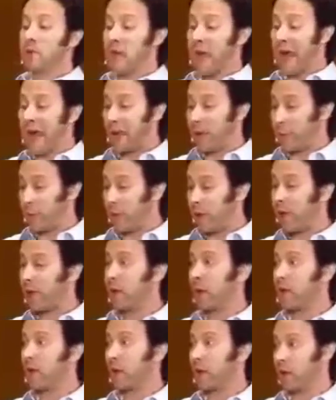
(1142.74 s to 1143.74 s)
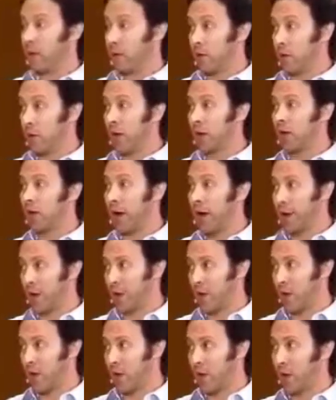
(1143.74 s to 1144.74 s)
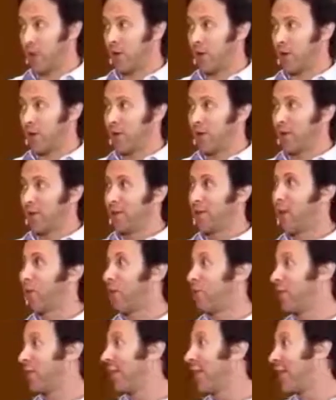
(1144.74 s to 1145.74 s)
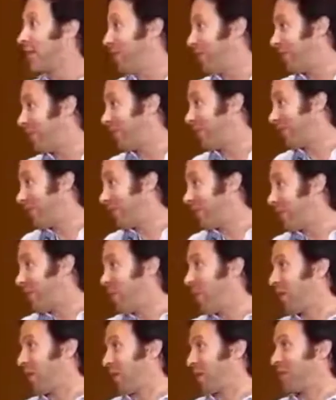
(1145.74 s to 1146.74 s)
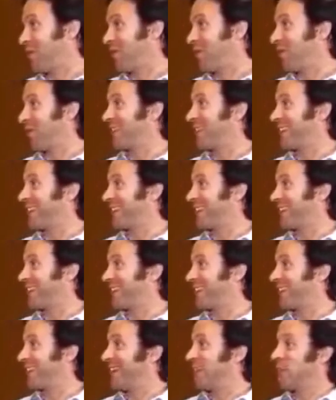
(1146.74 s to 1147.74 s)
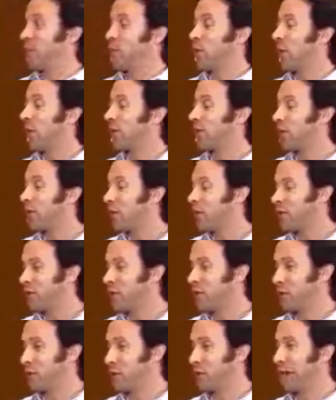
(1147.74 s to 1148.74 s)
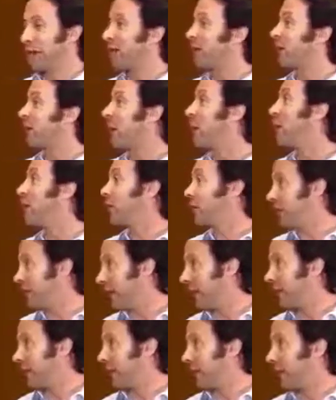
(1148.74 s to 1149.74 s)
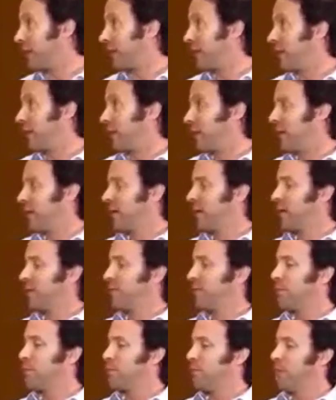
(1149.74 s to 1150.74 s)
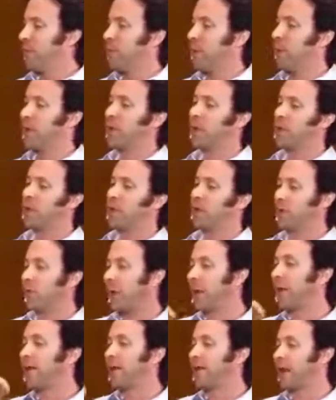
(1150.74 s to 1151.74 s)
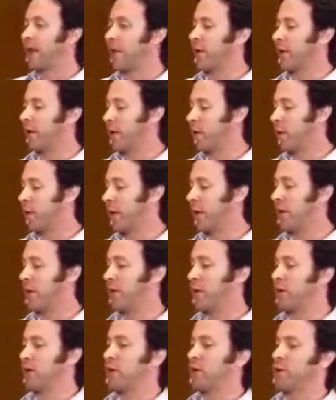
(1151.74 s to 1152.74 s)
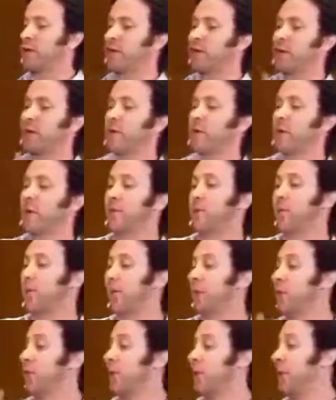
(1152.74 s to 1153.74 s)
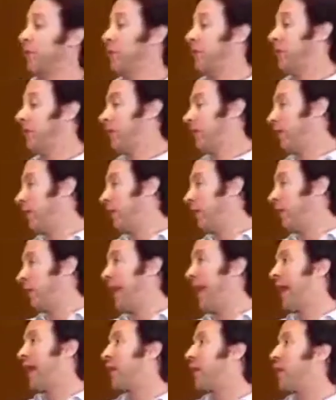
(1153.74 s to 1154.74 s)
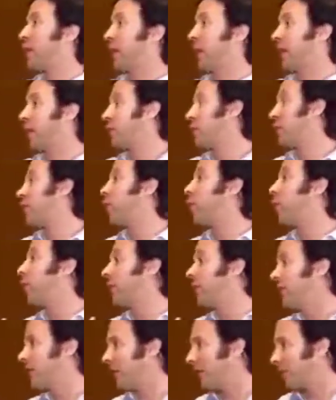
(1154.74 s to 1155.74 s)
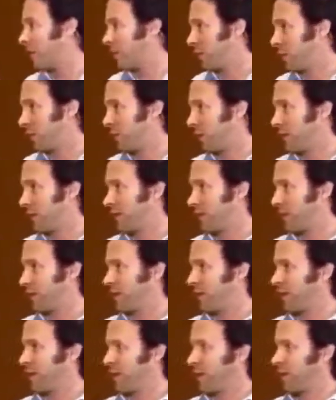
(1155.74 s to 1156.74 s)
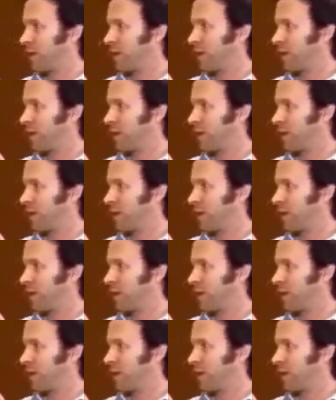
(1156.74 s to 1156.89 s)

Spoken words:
That we hit a long time ago. So for example, things like quantum physics, you can't understand it, but you can write it down in equations that make predictions accurate out to 14 decimal places.